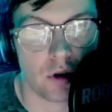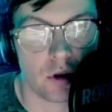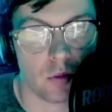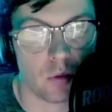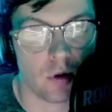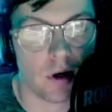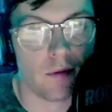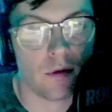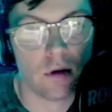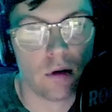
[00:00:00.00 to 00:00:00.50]

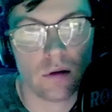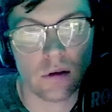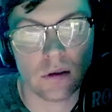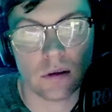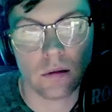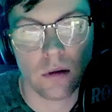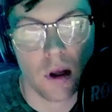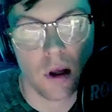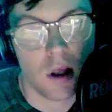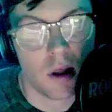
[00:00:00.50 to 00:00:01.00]
whatever you're using.
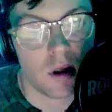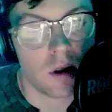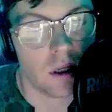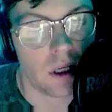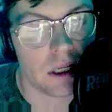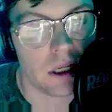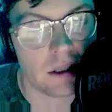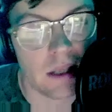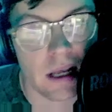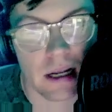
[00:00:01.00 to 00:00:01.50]

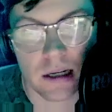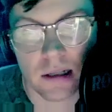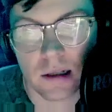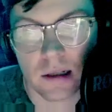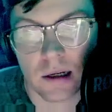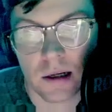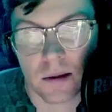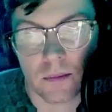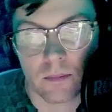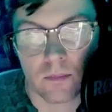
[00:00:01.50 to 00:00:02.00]
Get that in
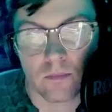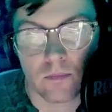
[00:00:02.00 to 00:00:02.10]
there.